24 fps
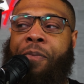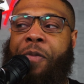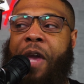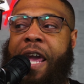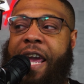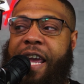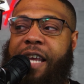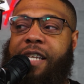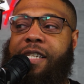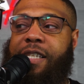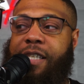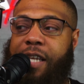
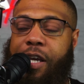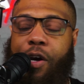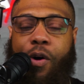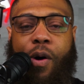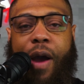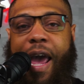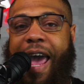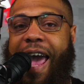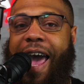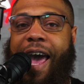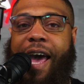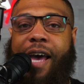he still
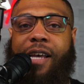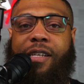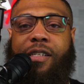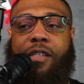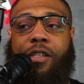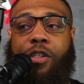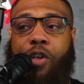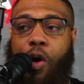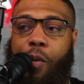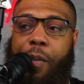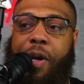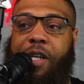has
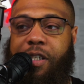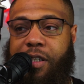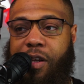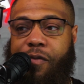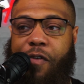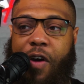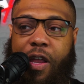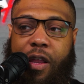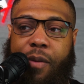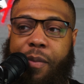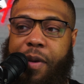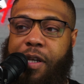so much
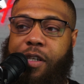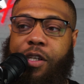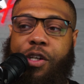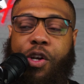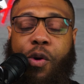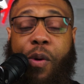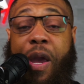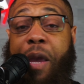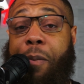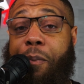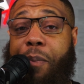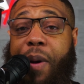development to
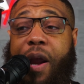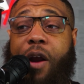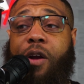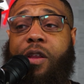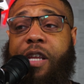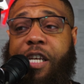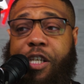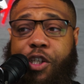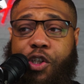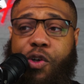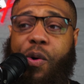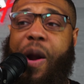do. He
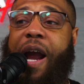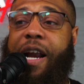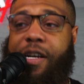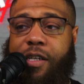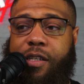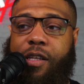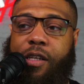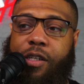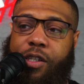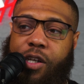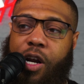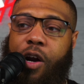barely
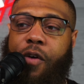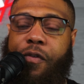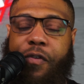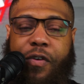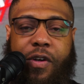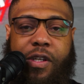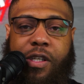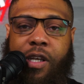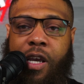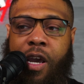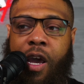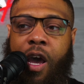scratched the
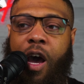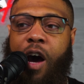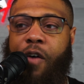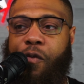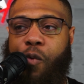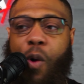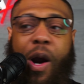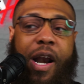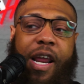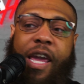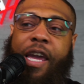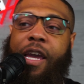surface of
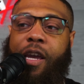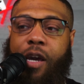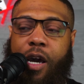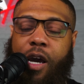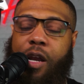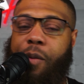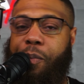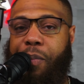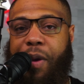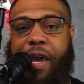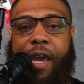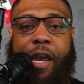what he
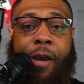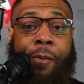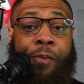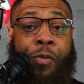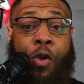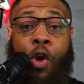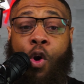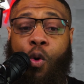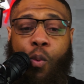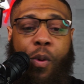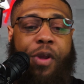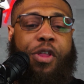could be
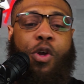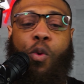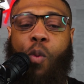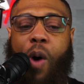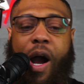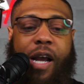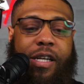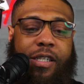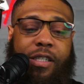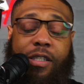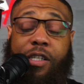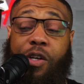with the
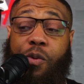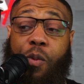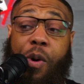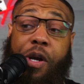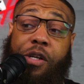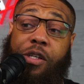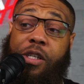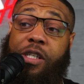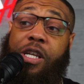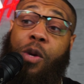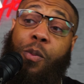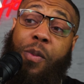Washington
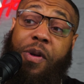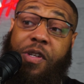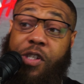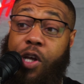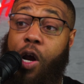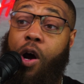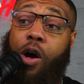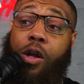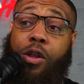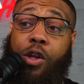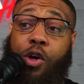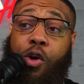Wizards, and we
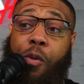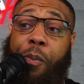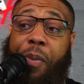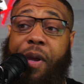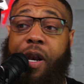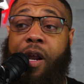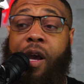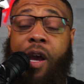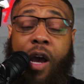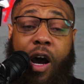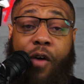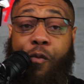saw a little
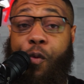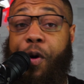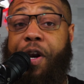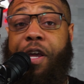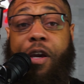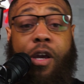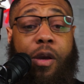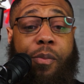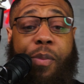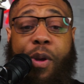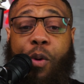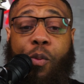bit of what he
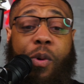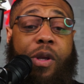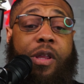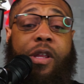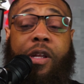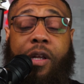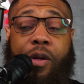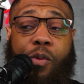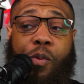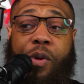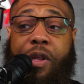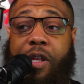could be with
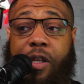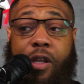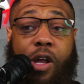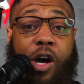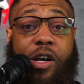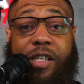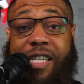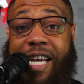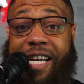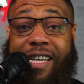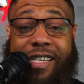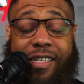the with the
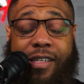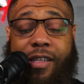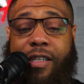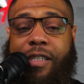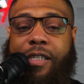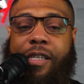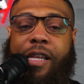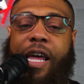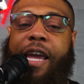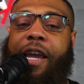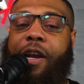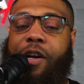Los
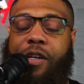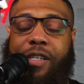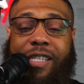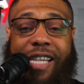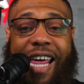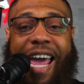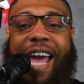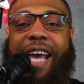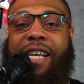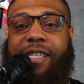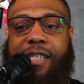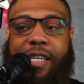Angeles Lakers
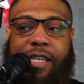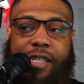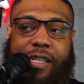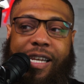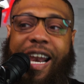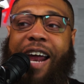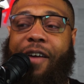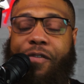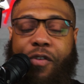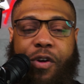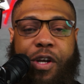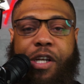last
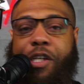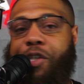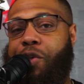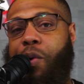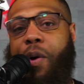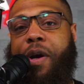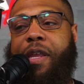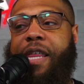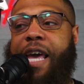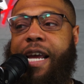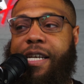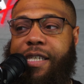season after he
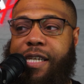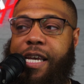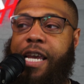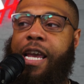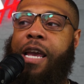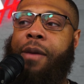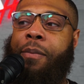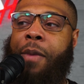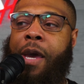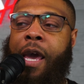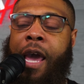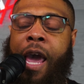joined that
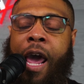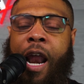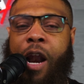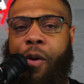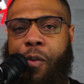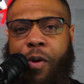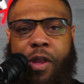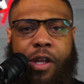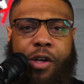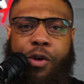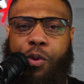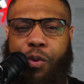team. And I
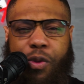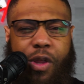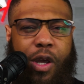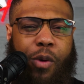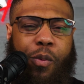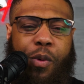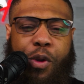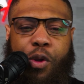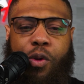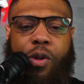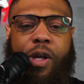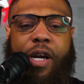really do think
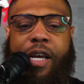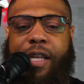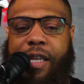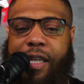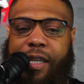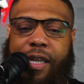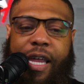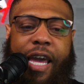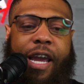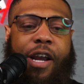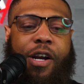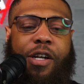when you look at
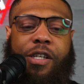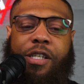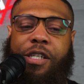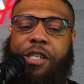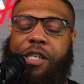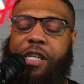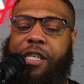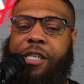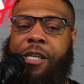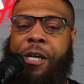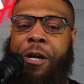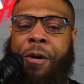the Lakers and
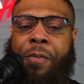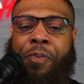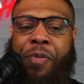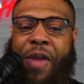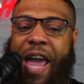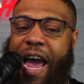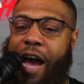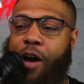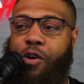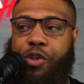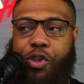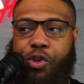just
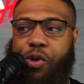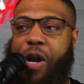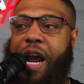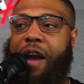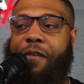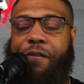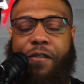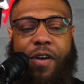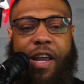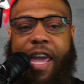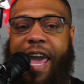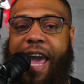how
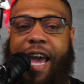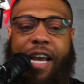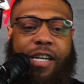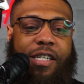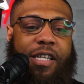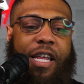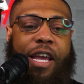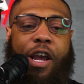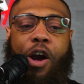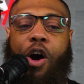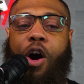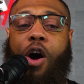strapped for cash
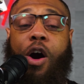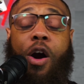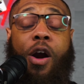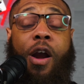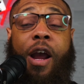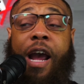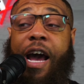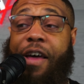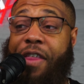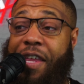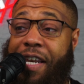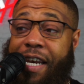they are,
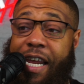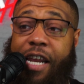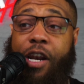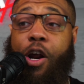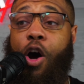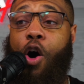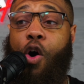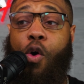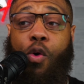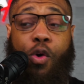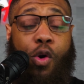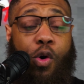how they need to
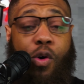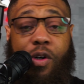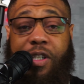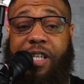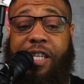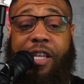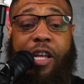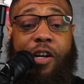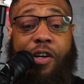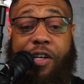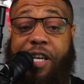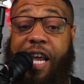hold on
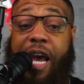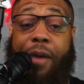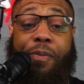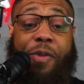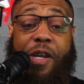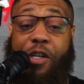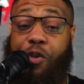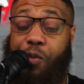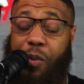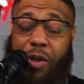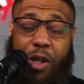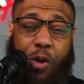to their depth,
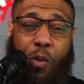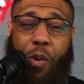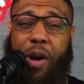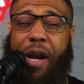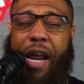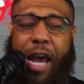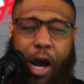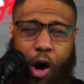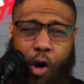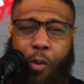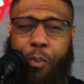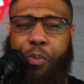that's really what
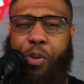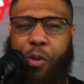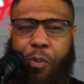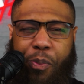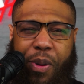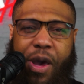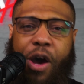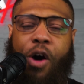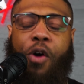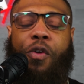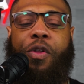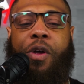helped
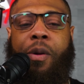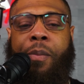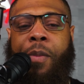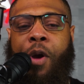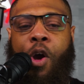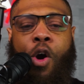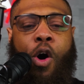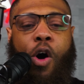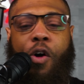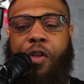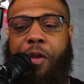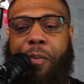propel them
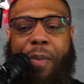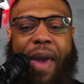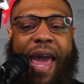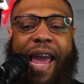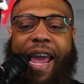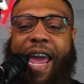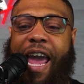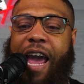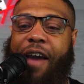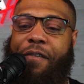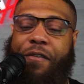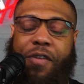on the
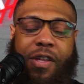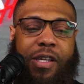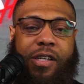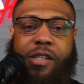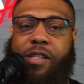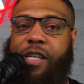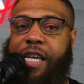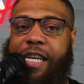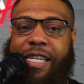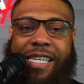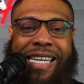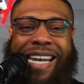back half of the
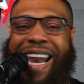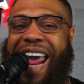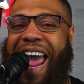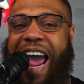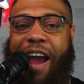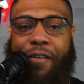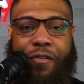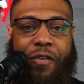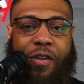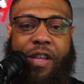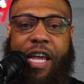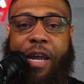season
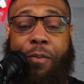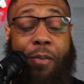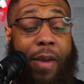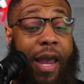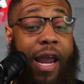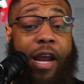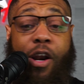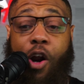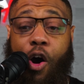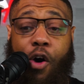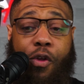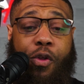after they
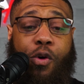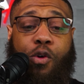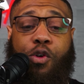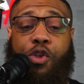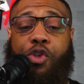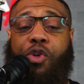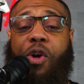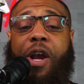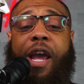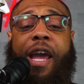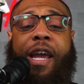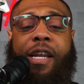made all those
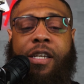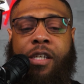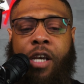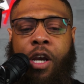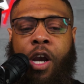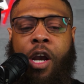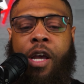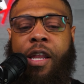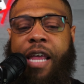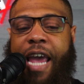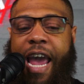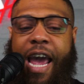trades.
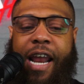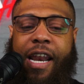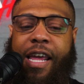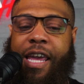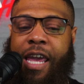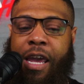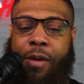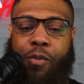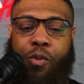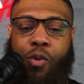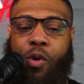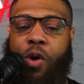They had to
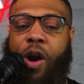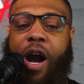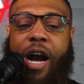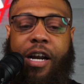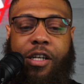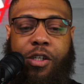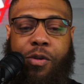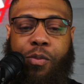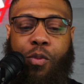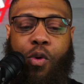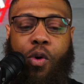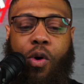keep Rui
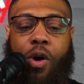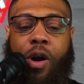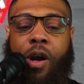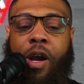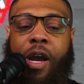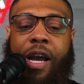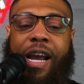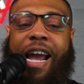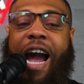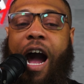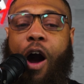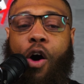Hachimura.
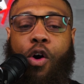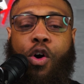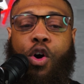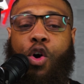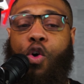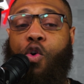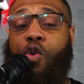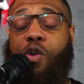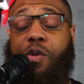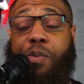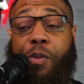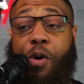Kyle
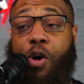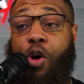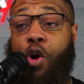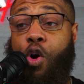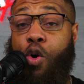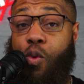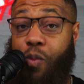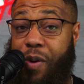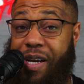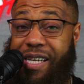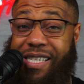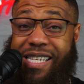Kuzma
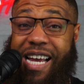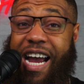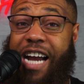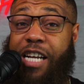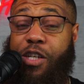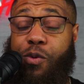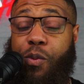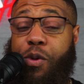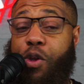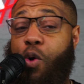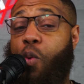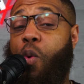
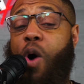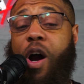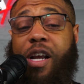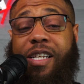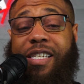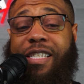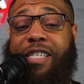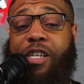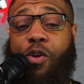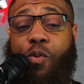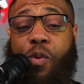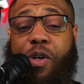re-signs with the
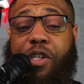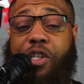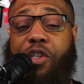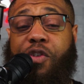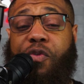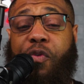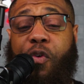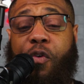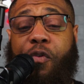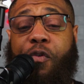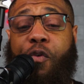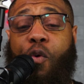Washington Wizards
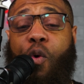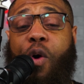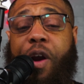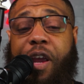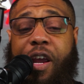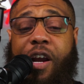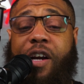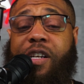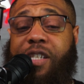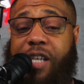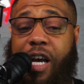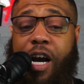for four
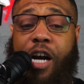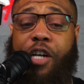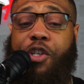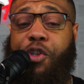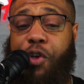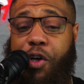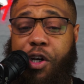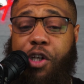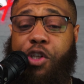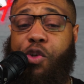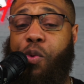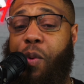years, one
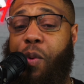hundred